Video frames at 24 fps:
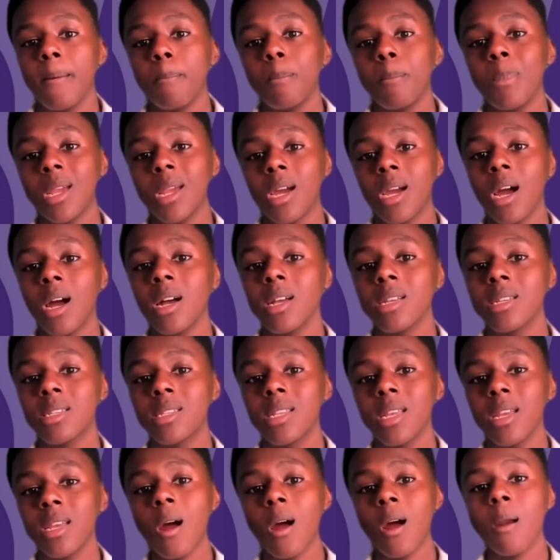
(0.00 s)
because
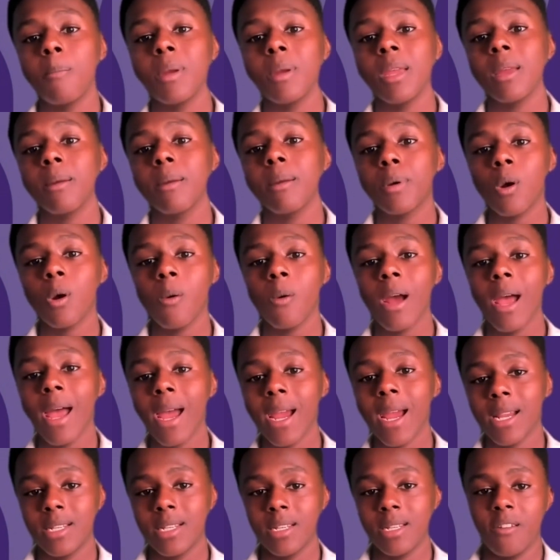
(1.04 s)
they are being
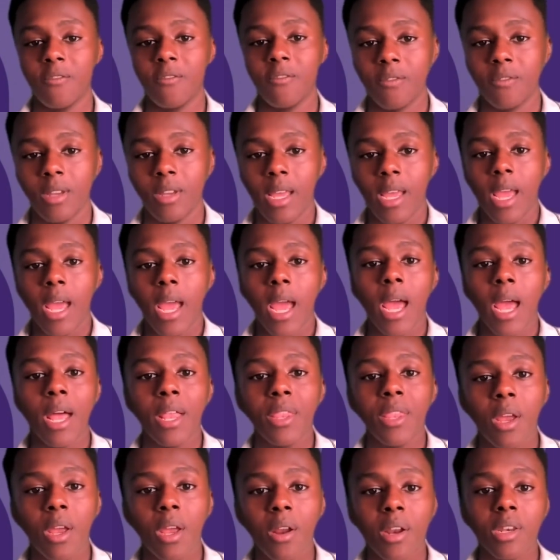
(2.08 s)
proactive
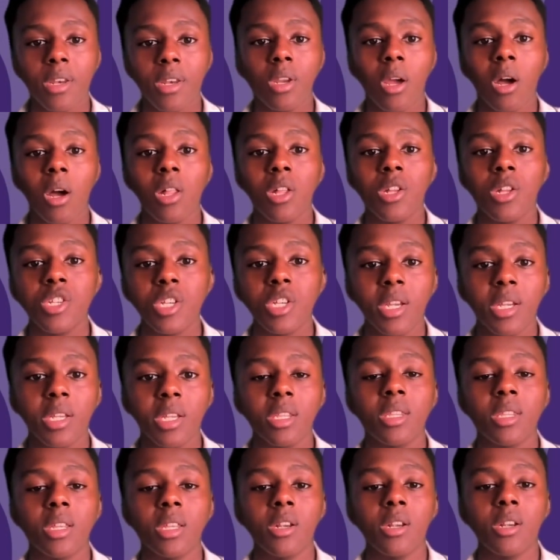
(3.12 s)
and they're
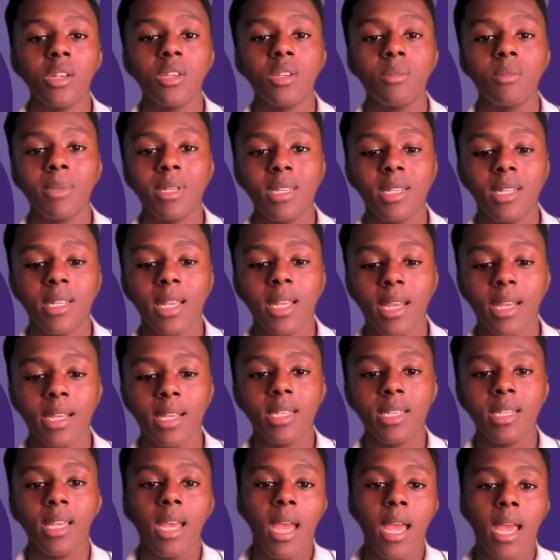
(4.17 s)
acknowledging their
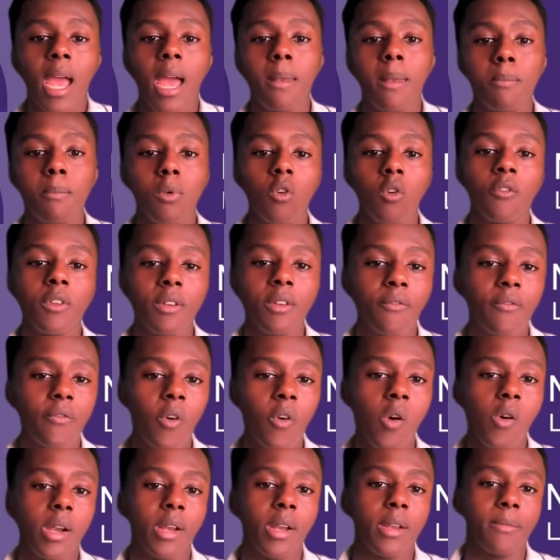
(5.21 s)
mistakes and moving
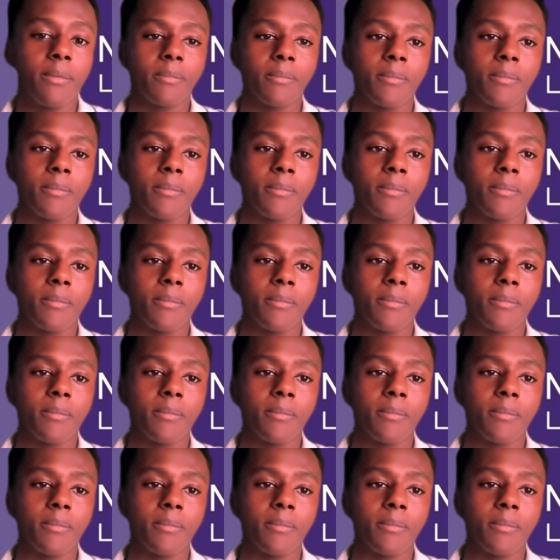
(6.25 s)
forward.